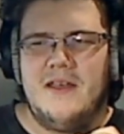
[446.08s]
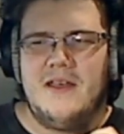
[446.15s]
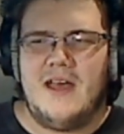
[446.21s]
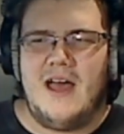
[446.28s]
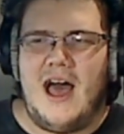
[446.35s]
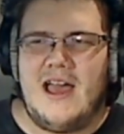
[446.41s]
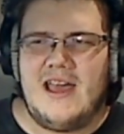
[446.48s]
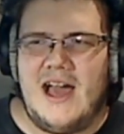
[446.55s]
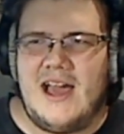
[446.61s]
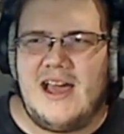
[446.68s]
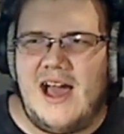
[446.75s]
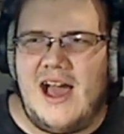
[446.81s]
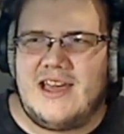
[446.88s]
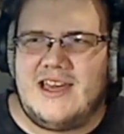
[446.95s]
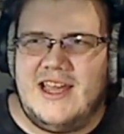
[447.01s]

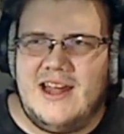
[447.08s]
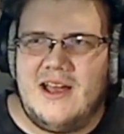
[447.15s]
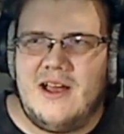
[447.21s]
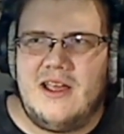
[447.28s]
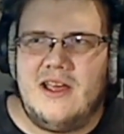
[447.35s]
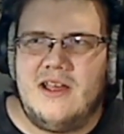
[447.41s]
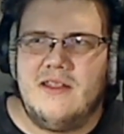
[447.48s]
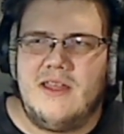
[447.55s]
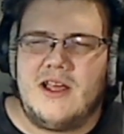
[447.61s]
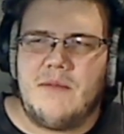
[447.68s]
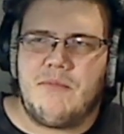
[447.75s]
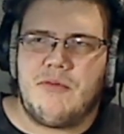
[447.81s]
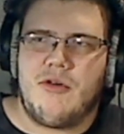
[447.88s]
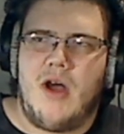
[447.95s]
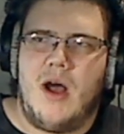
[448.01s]
I get they could
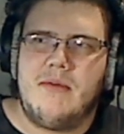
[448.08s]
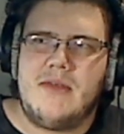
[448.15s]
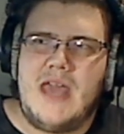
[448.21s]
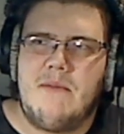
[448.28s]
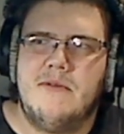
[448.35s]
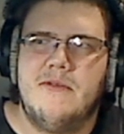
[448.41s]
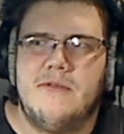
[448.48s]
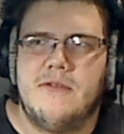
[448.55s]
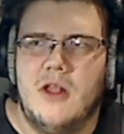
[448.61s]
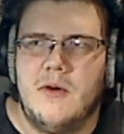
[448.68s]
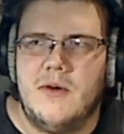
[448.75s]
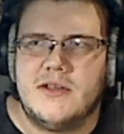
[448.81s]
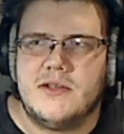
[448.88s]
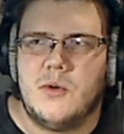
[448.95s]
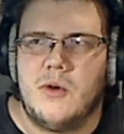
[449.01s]
probably ebb and flow
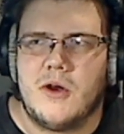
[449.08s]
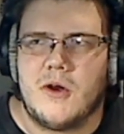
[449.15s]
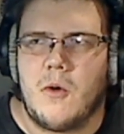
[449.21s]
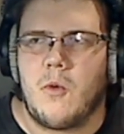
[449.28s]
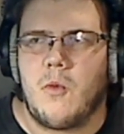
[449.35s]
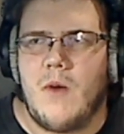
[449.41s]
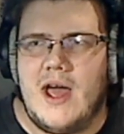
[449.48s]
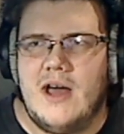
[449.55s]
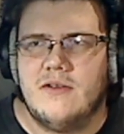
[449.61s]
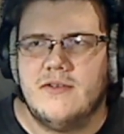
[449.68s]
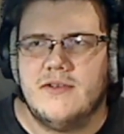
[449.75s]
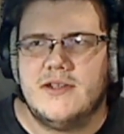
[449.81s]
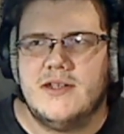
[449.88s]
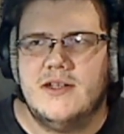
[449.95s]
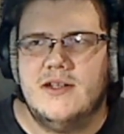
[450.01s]
it where
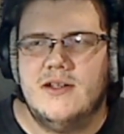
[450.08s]
around